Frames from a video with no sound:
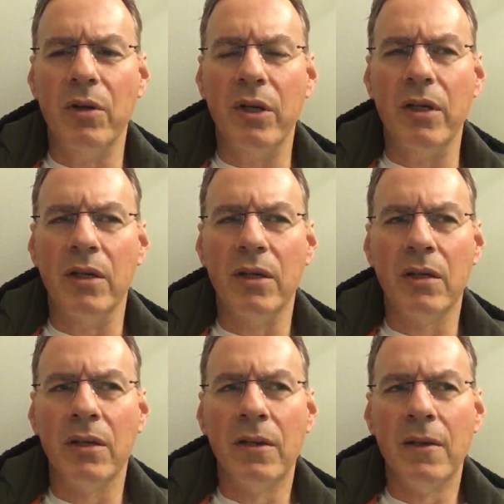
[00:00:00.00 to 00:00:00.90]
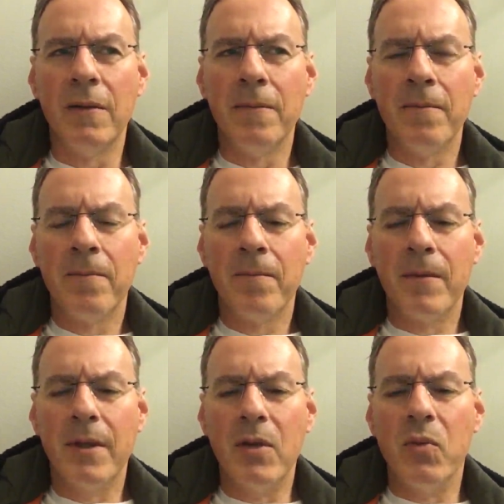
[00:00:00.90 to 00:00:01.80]
And
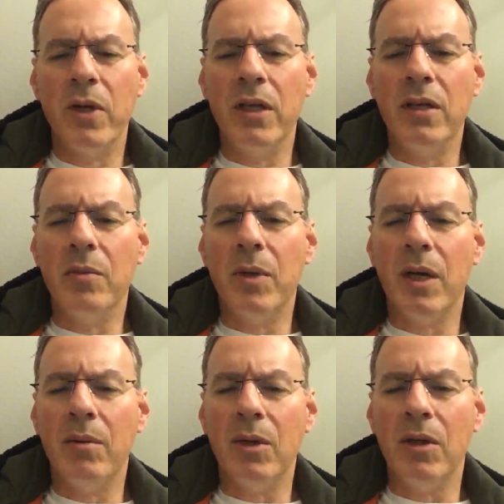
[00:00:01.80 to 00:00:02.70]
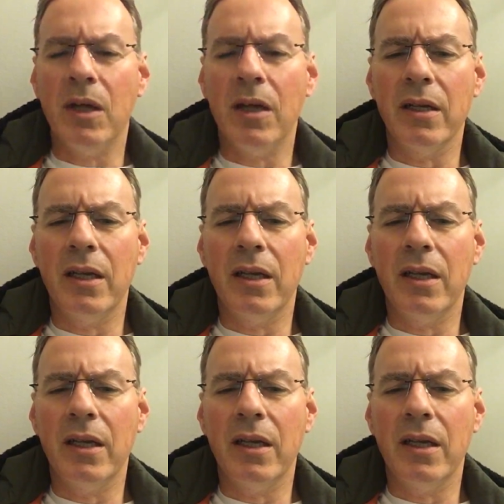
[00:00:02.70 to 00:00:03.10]
then reading the Bible a lot,